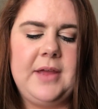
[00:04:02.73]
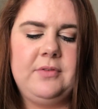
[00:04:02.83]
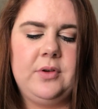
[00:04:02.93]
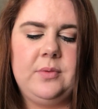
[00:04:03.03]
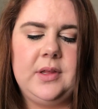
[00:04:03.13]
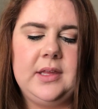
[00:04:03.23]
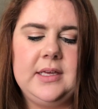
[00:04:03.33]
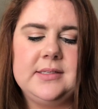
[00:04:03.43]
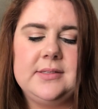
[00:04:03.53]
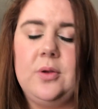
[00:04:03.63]
never
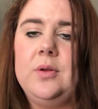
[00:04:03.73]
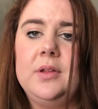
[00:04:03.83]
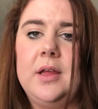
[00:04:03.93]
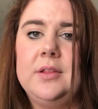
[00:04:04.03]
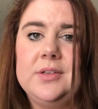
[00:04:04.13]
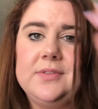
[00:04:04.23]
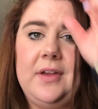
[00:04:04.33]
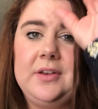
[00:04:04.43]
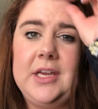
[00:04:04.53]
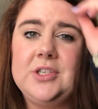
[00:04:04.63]
really sold on those
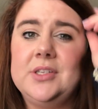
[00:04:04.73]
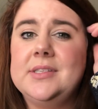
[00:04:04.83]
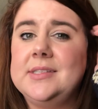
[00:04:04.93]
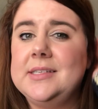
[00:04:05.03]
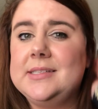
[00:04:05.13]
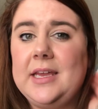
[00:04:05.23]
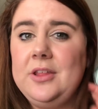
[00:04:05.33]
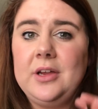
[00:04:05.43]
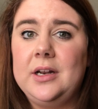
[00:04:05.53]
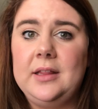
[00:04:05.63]
foundations that
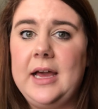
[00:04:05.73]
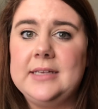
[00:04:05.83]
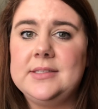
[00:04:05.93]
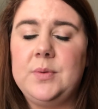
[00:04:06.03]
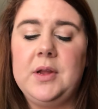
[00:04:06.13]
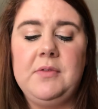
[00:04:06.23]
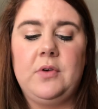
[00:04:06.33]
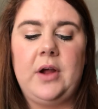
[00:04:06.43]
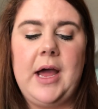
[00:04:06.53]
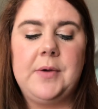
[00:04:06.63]
say they're gonna last
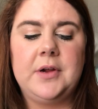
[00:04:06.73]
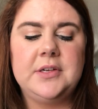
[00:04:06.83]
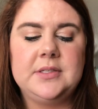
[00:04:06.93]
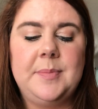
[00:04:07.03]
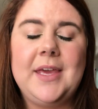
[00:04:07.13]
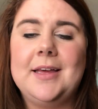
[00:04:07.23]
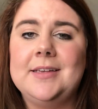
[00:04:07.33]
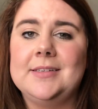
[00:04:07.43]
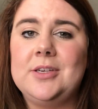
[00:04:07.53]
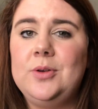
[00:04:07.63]
24 hours
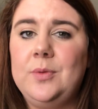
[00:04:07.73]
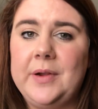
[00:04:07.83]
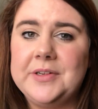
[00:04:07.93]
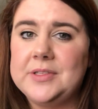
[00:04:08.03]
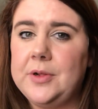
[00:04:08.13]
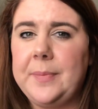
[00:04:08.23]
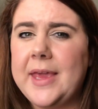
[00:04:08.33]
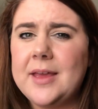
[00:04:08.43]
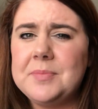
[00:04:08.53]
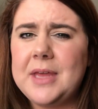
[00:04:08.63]
because who wears their
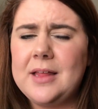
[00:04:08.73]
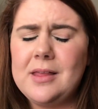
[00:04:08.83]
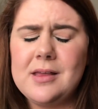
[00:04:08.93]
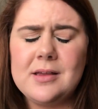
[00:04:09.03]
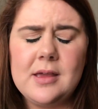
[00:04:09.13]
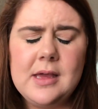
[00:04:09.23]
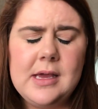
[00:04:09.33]
makeup that long?